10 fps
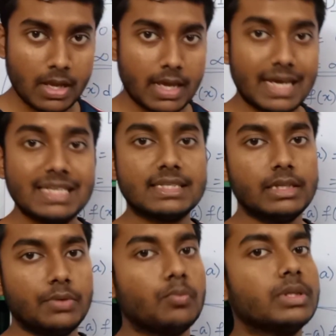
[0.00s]

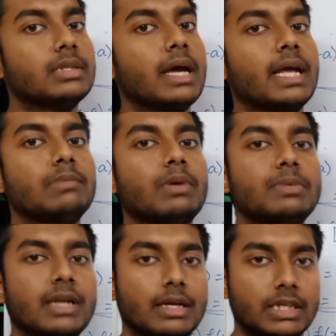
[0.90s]
easily with the help of
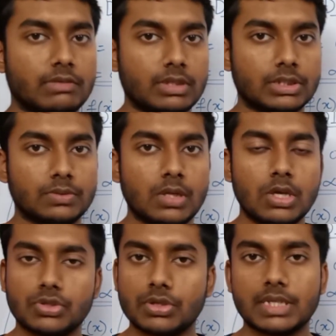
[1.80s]
Dirac delta function.
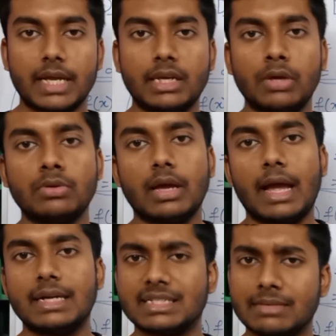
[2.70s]
So stay tuned
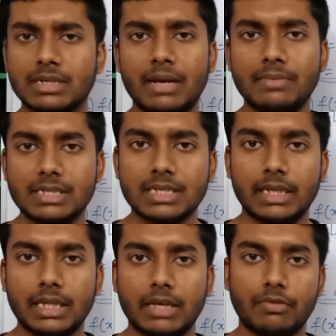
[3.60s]
and subscribe this
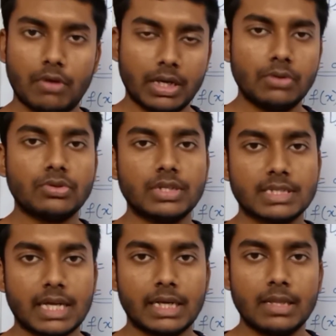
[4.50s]
channel if you are new to this
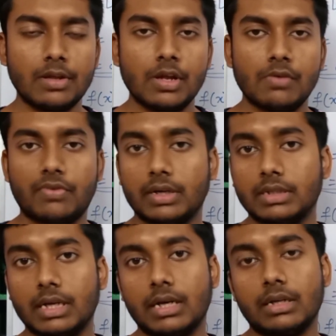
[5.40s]
channel for
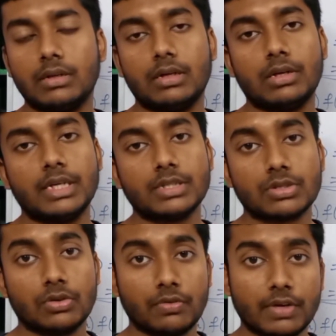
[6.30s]
the latest
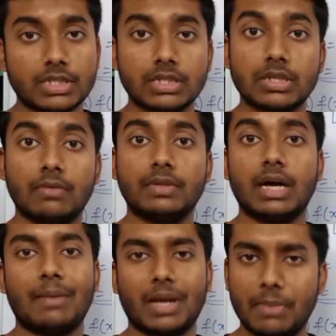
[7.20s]
notifications of the
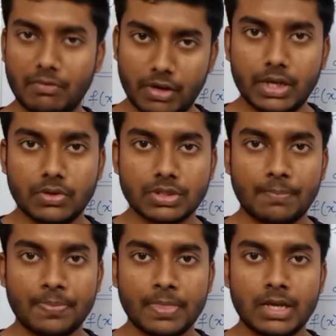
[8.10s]
upcoming videos.
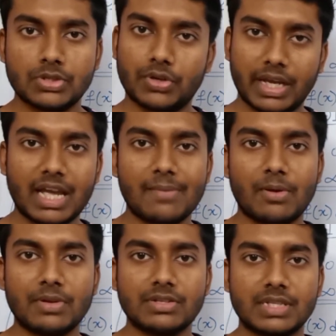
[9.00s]
So take care of
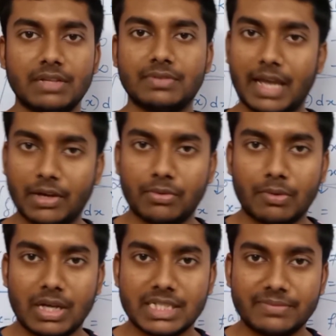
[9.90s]
yourself. Thank you for
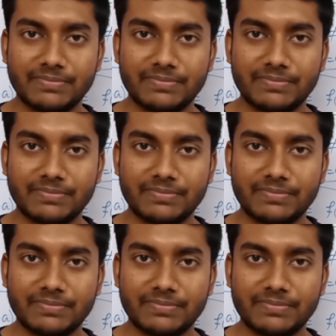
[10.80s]
watching.